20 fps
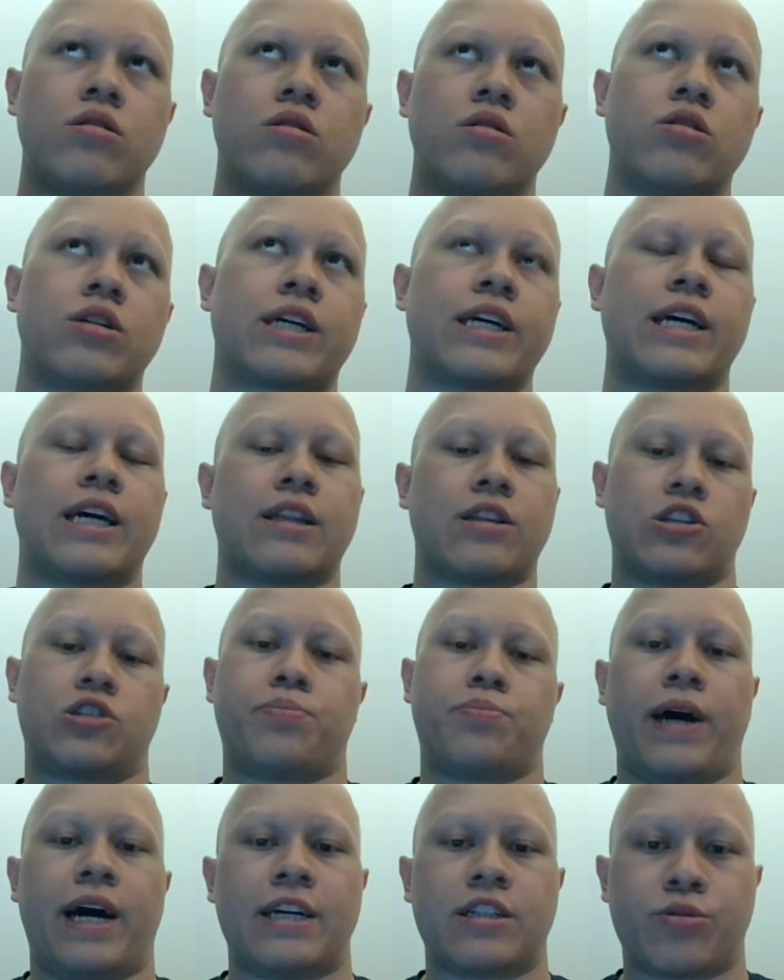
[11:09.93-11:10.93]
looking at
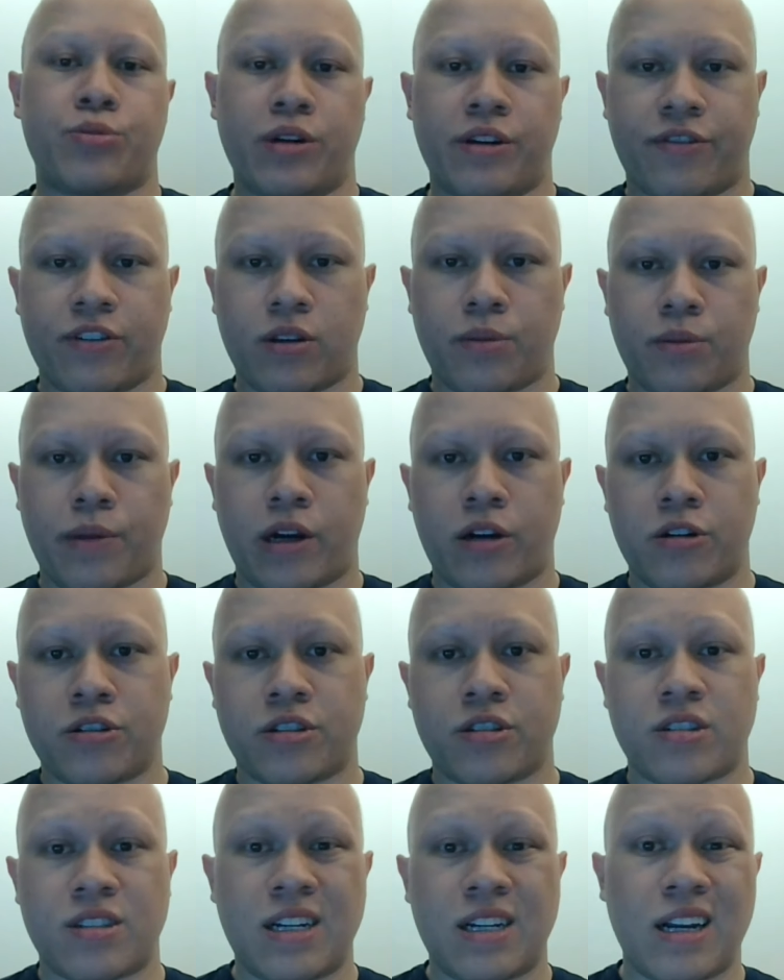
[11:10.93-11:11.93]
this past week for the
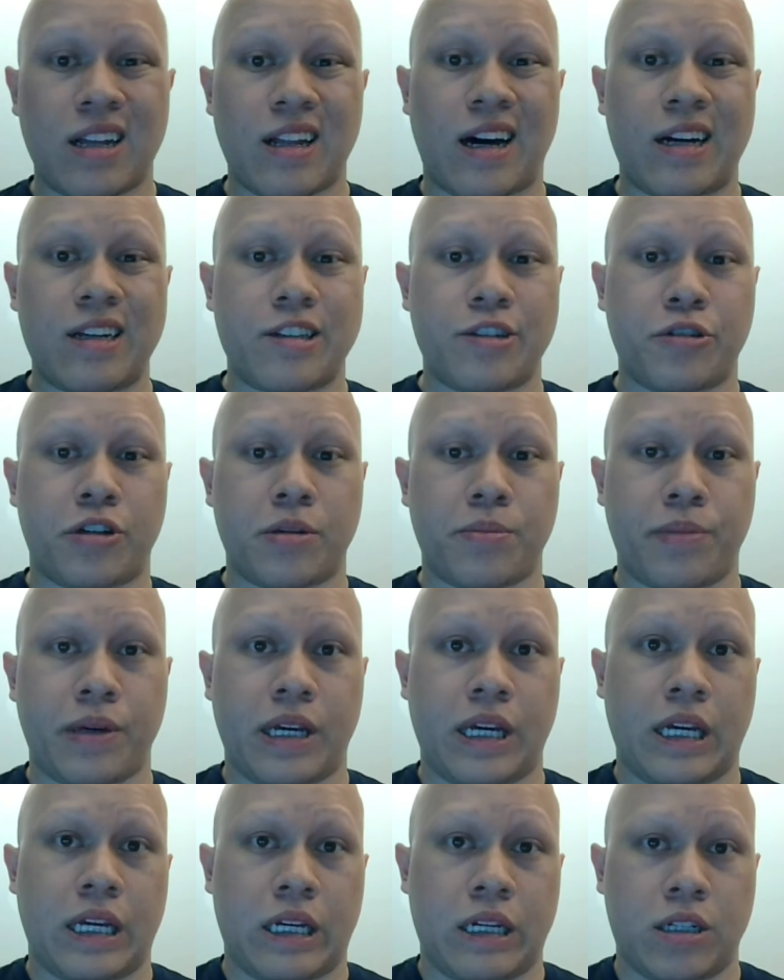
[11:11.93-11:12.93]
Mariners, there's not a lot you can
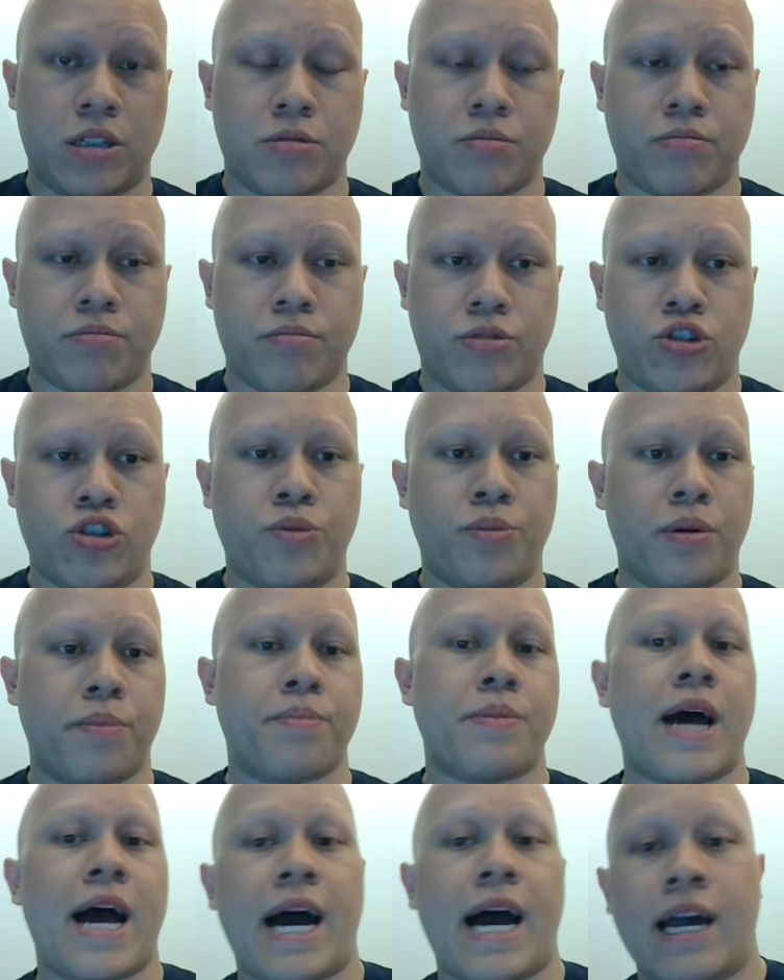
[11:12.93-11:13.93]
be super
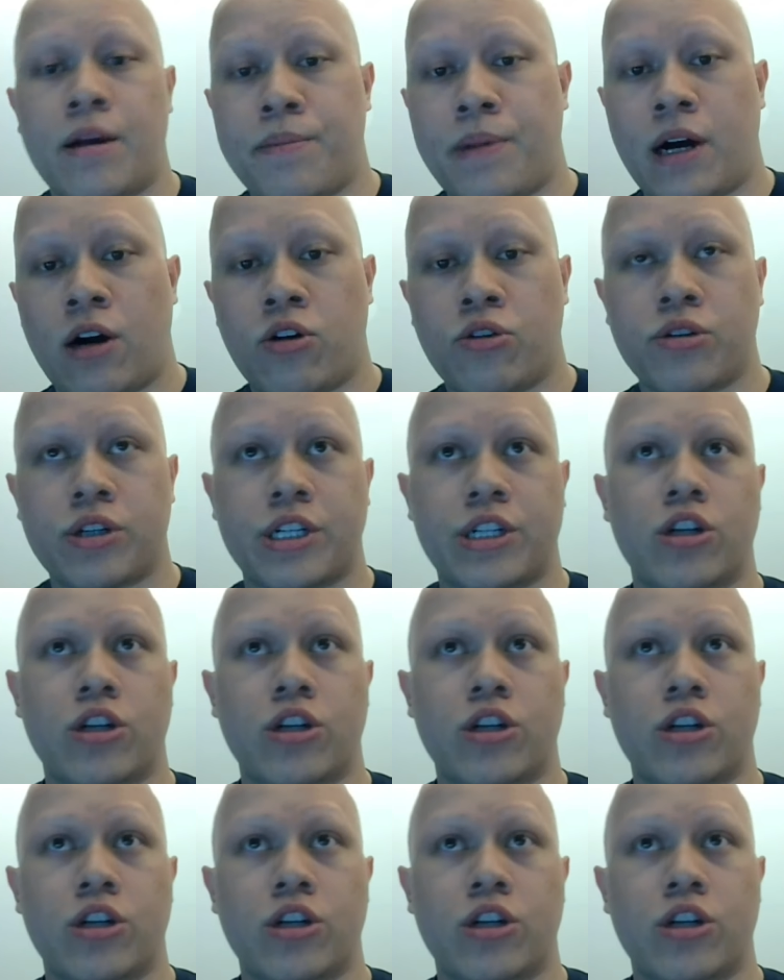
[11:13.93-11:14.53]
mad about.